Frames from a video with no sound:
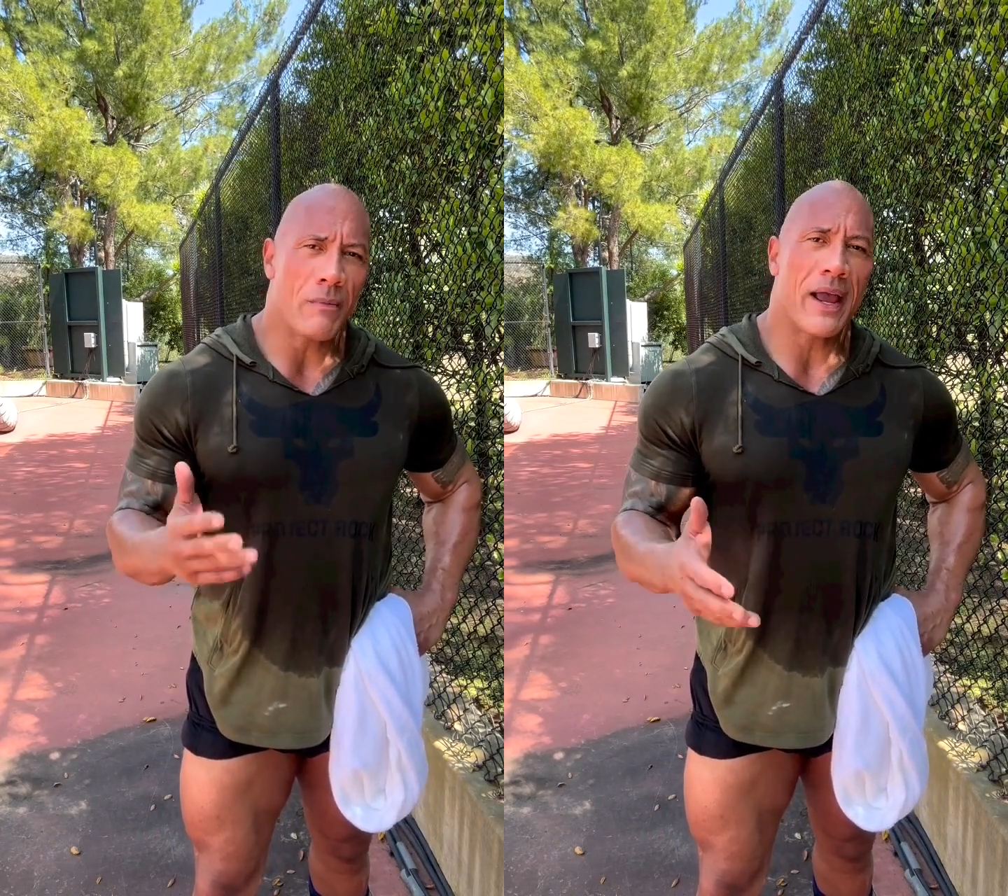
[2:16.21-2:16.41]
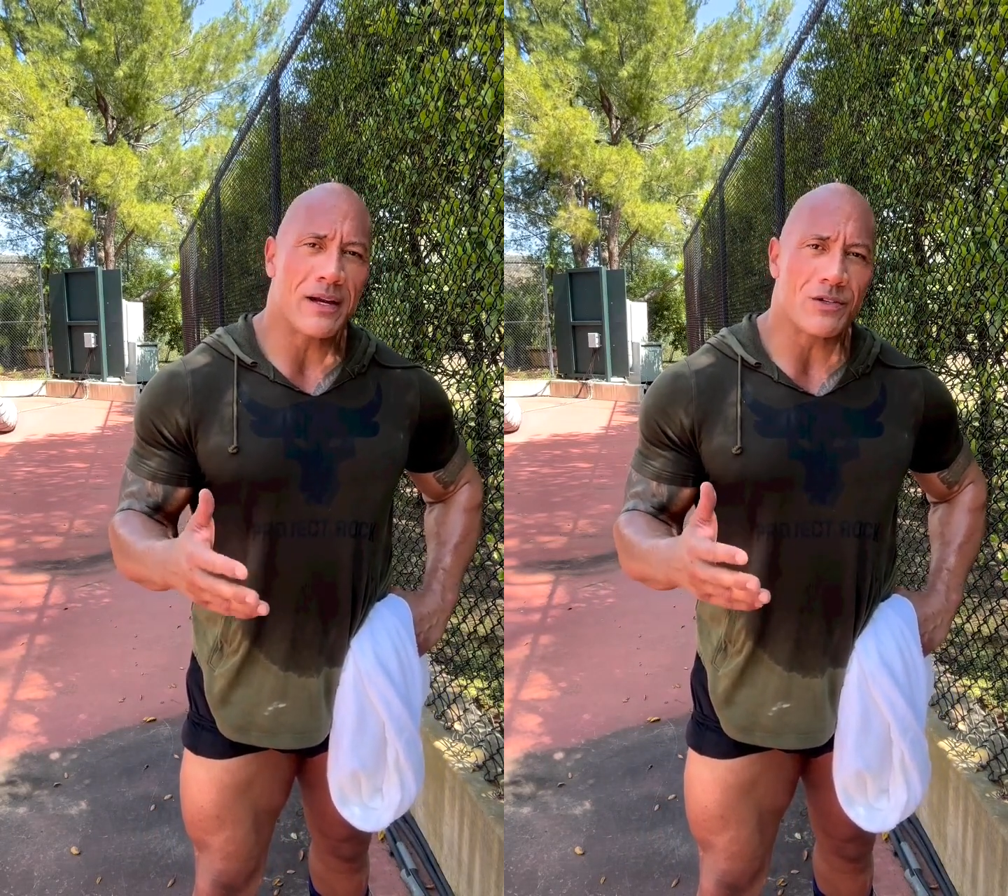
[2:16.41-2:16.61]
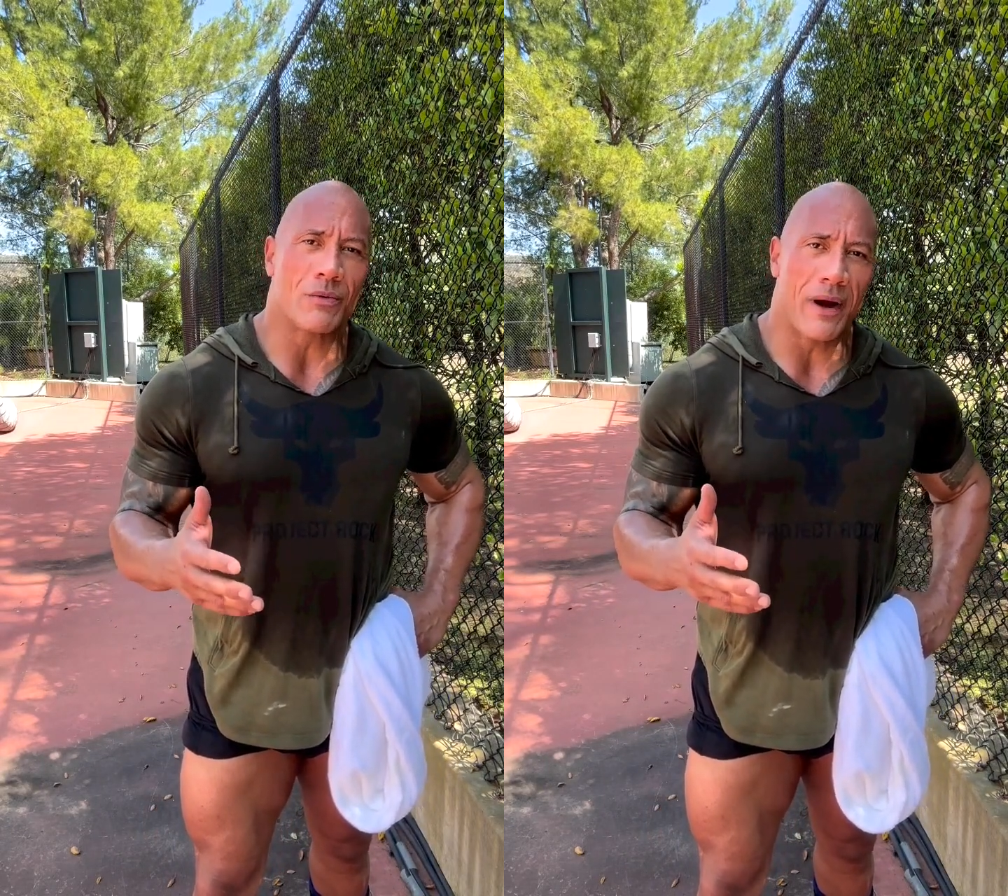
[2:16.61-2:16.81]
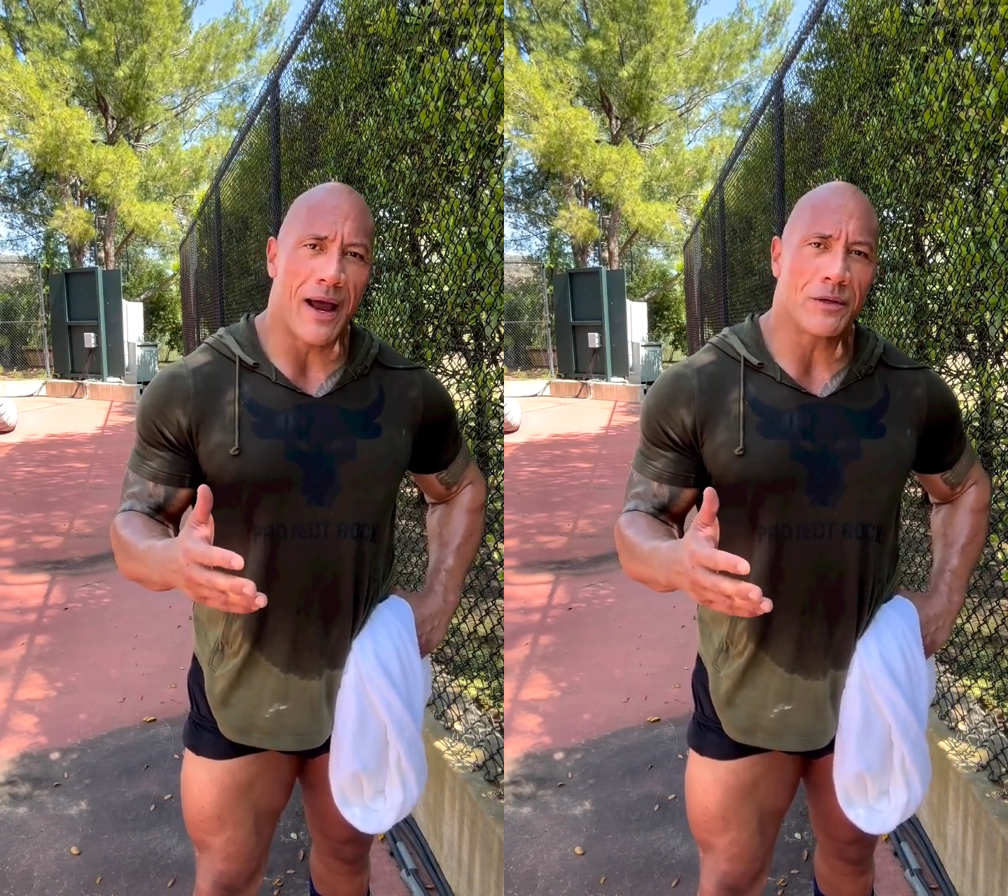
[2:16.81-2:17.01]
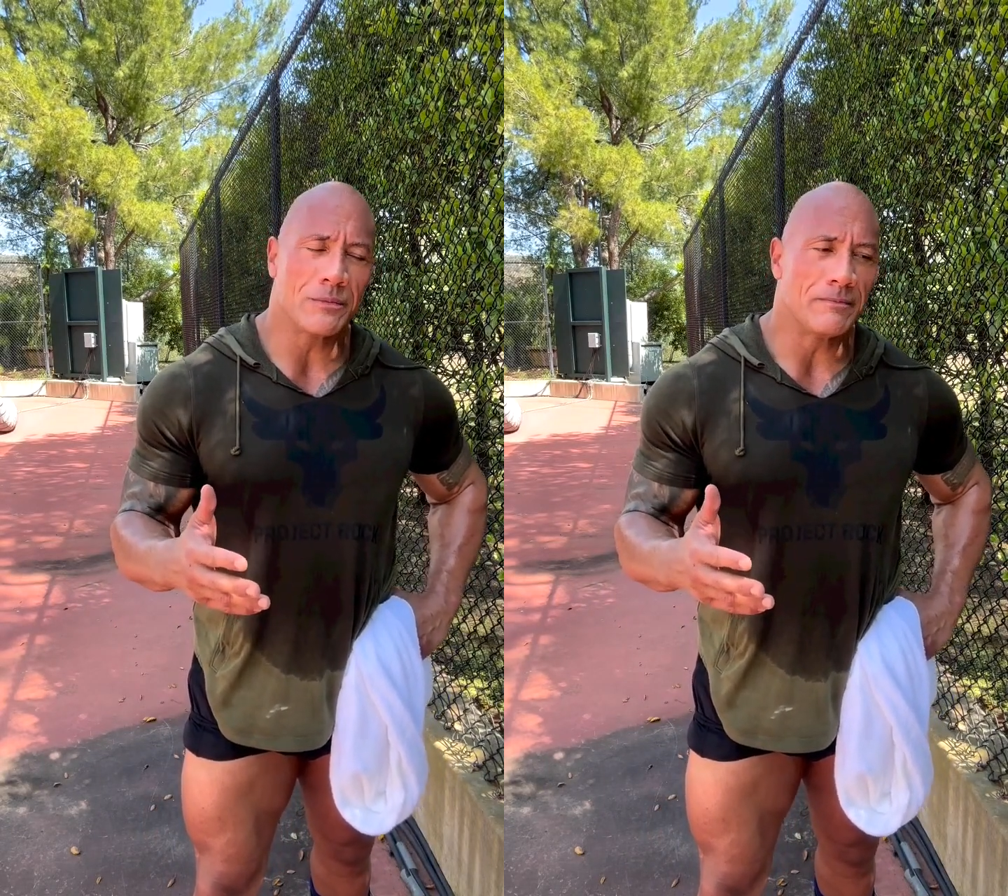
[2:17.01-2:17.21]
man is
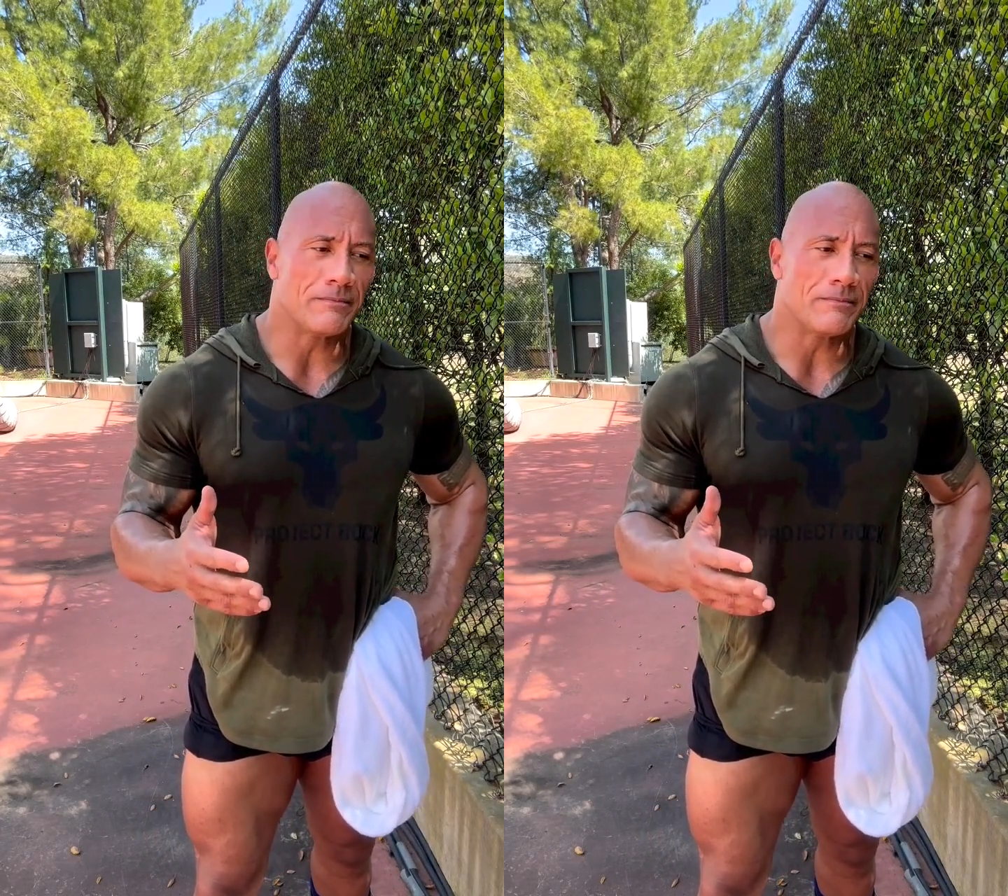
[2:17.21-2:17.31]
around,